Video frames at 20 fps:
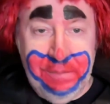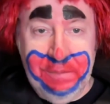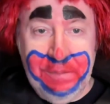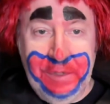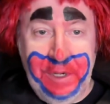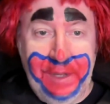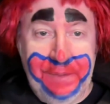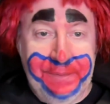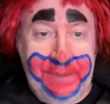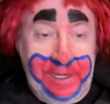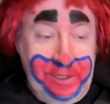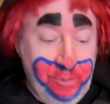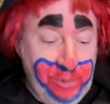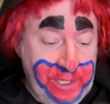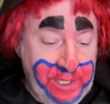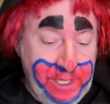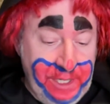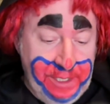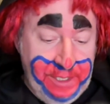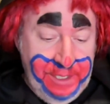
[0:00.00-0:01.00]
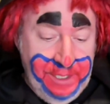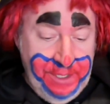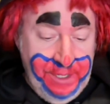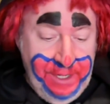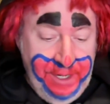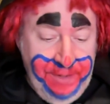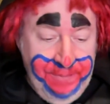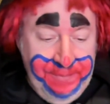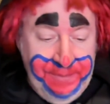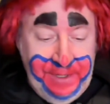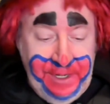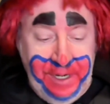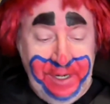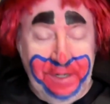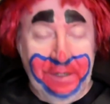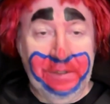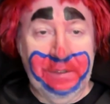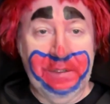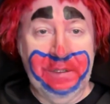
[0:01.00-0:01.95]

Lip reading: I think we got cut off there.